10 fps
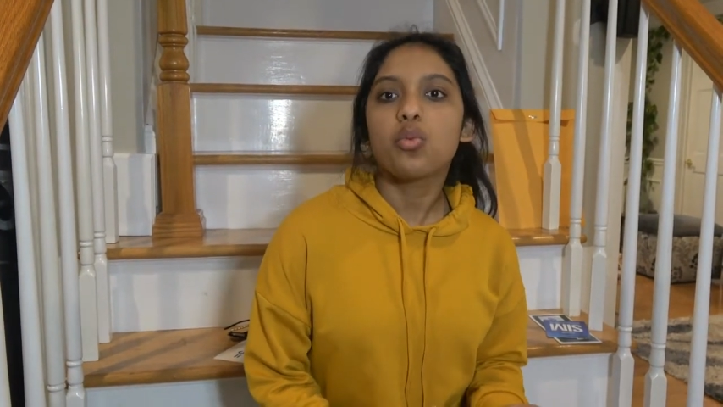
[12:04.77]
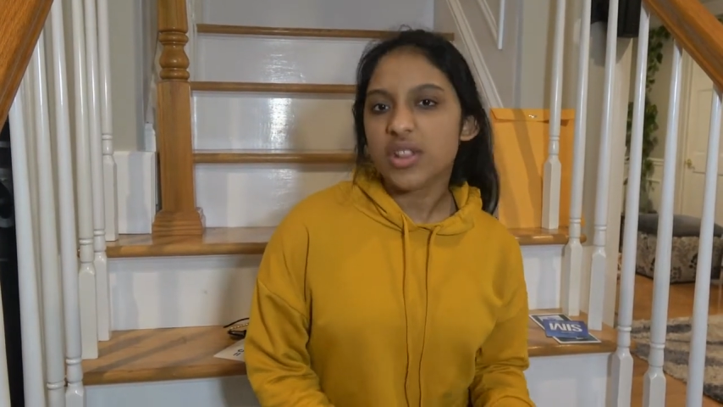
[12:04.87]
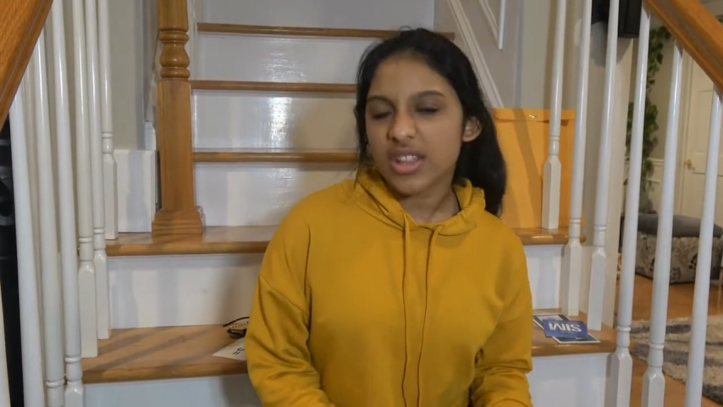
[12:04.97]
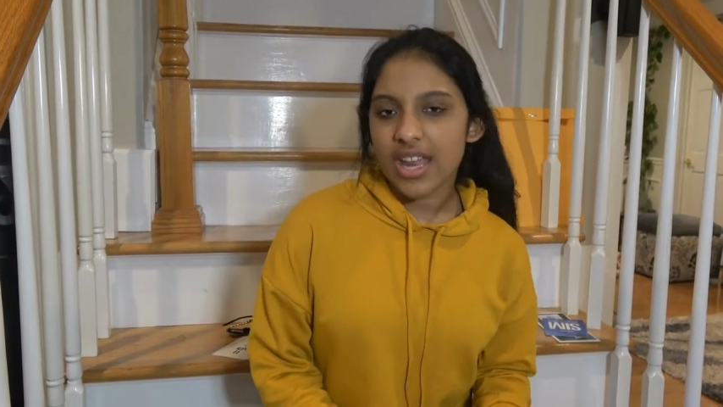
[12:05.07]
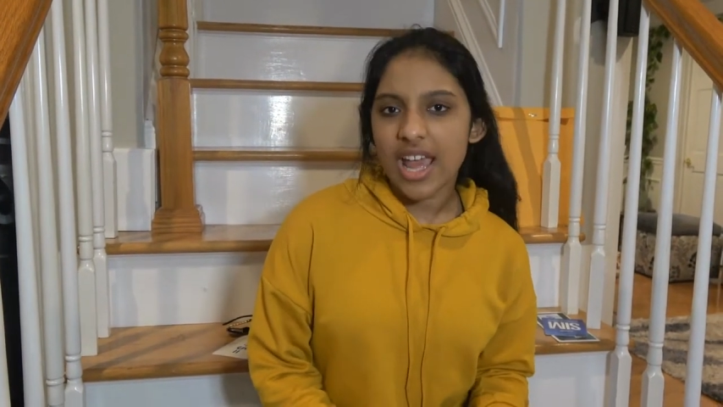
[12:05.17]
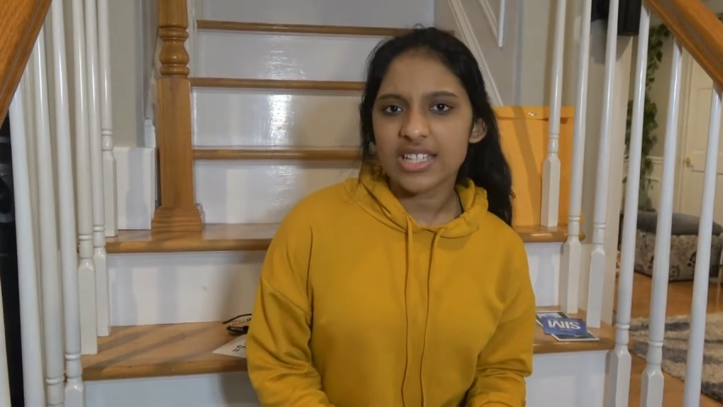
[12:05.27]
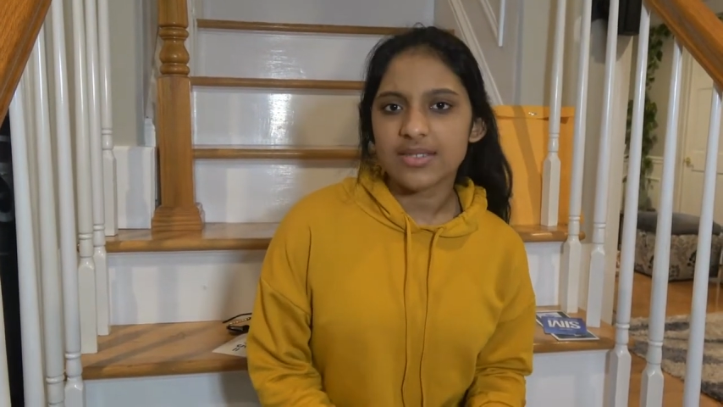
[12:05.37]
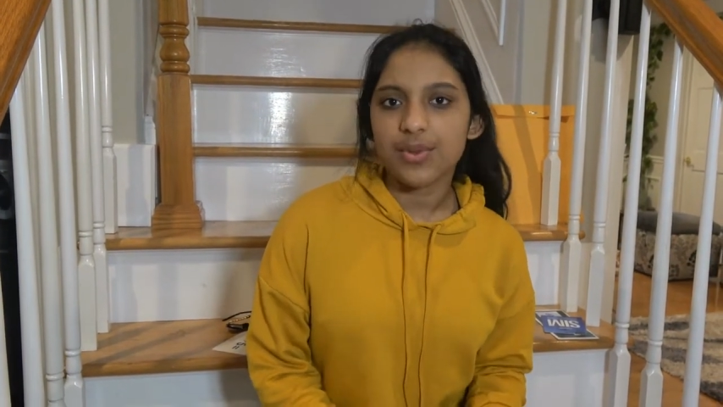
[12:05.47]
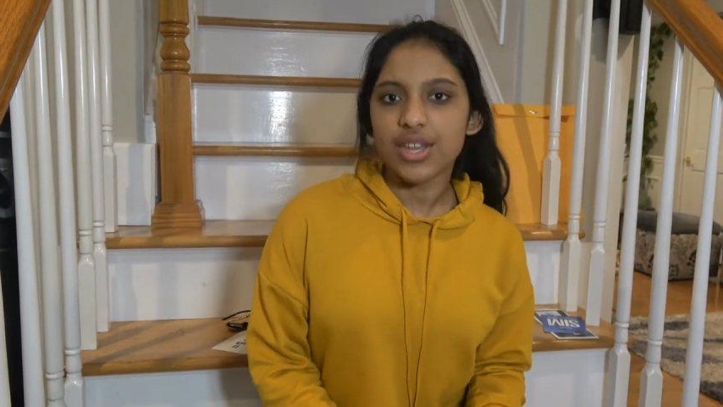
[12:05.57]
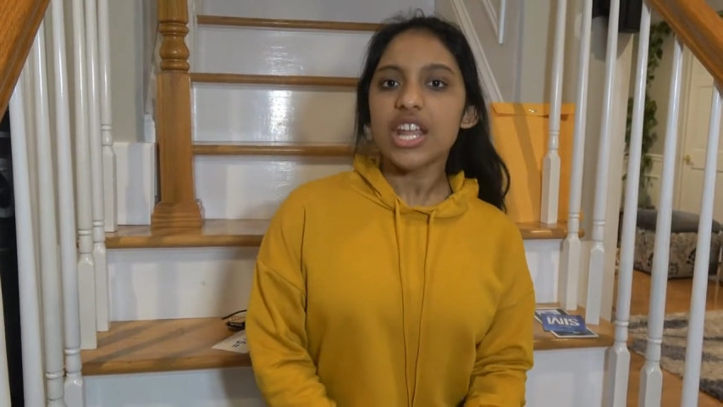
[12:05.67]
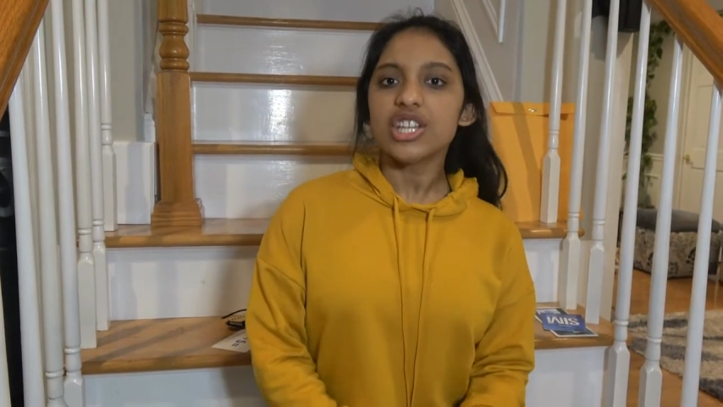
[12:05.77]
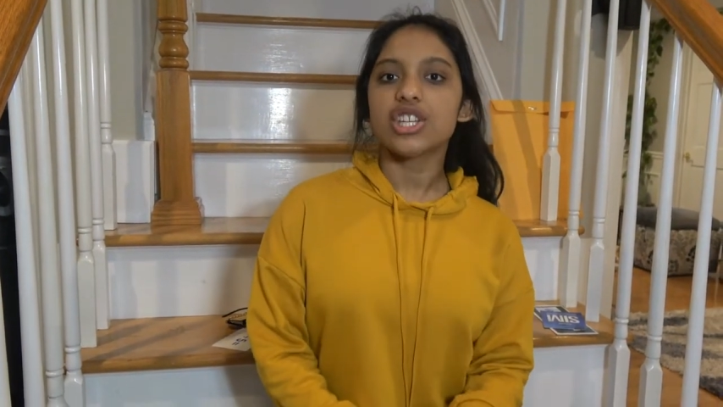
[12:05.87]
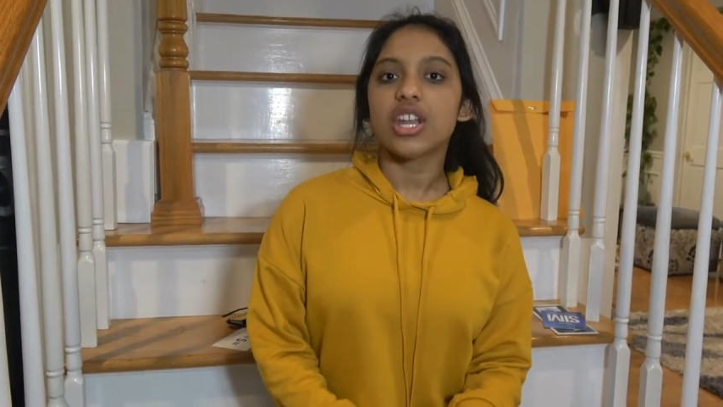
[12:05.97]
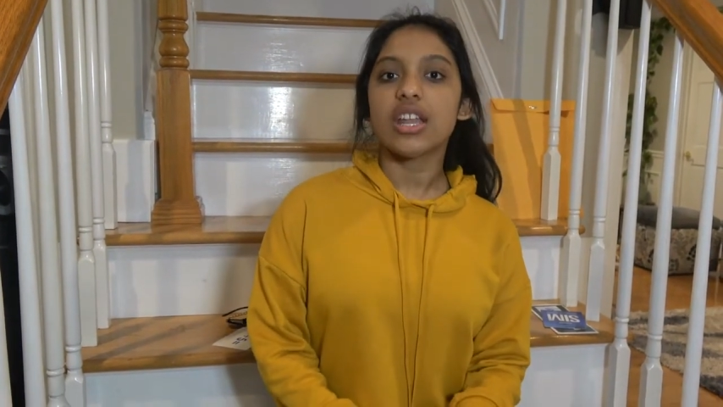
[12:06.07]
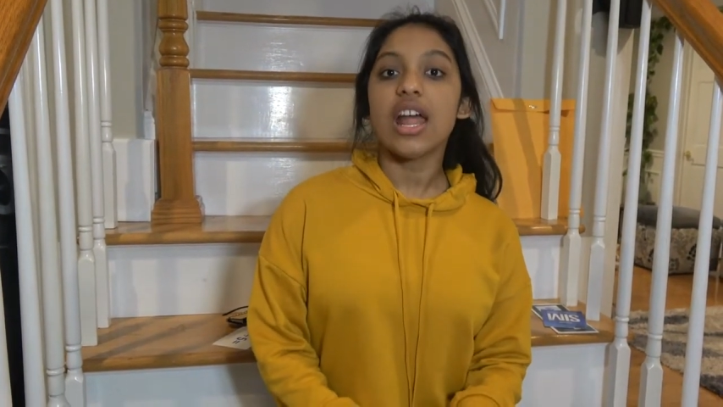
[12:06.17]
with an
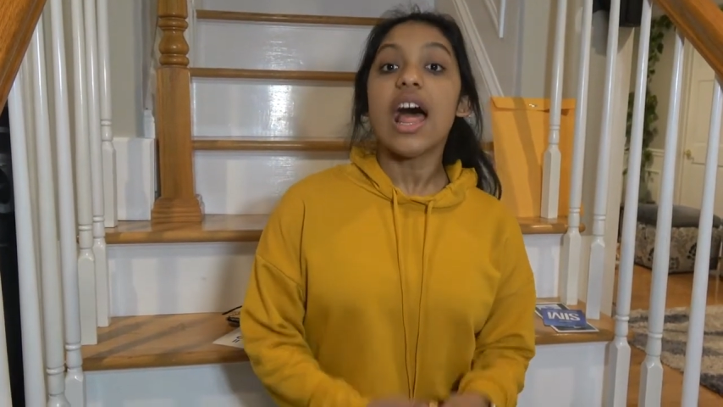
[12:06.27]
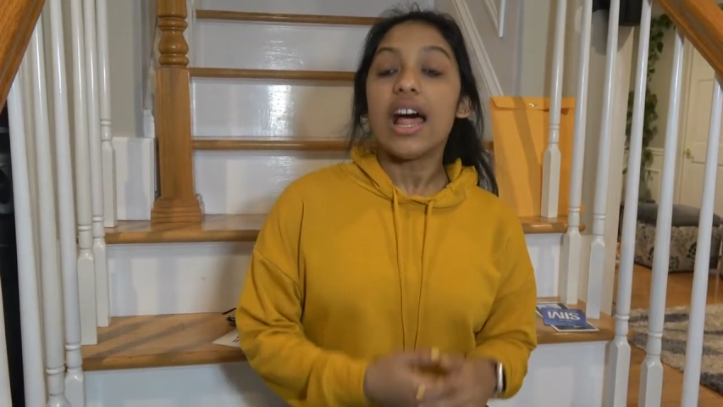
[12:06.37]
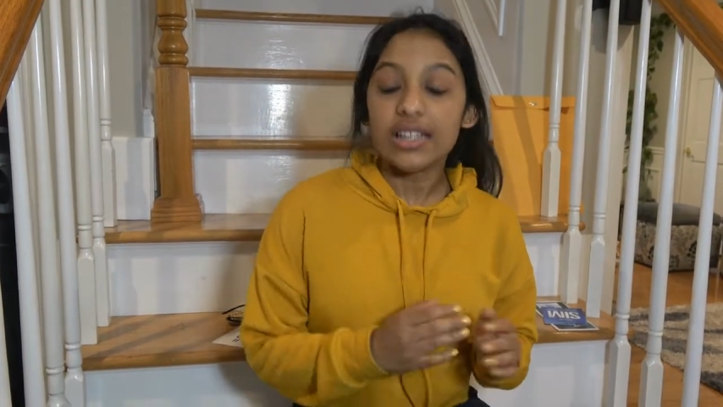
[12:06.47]
explanation,